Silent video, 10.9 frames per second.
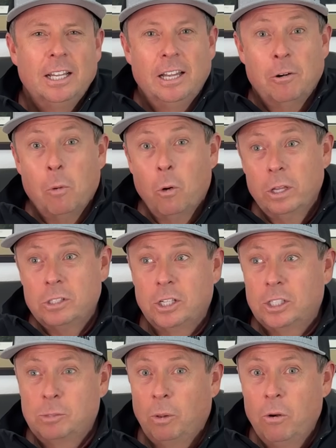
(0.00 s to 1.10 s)
that are more of those
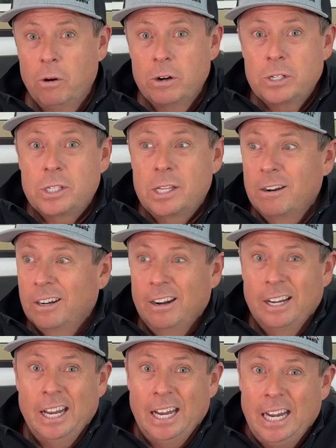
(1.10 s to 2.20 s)
explorers that are
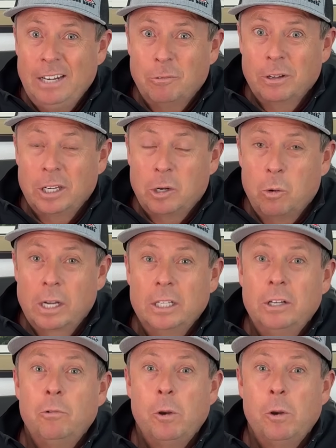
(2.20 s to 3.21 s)
going to get eaten really quickly.